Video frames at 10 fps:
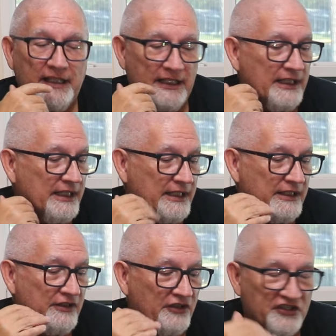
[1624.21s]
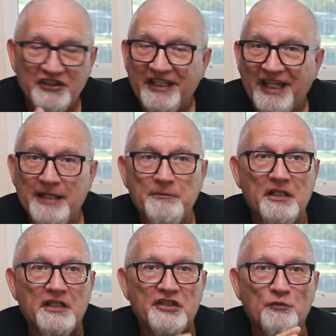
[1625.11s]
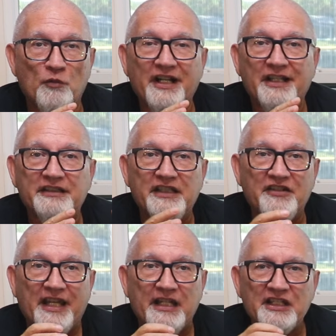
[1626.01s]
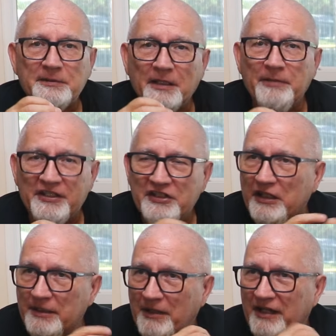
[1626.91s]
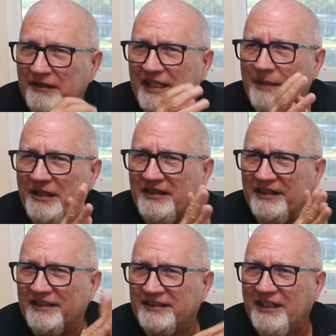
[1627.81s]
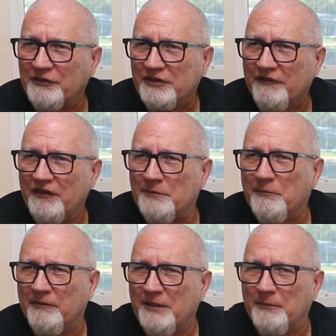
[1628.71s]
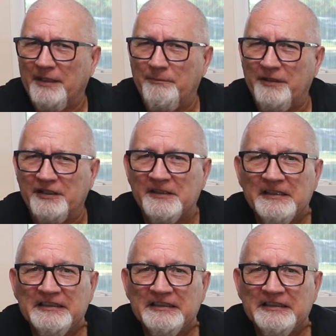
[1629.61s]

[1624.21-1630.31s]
And this game is one that it's the best Harry Potter game I think that's out there, in, in my opinion.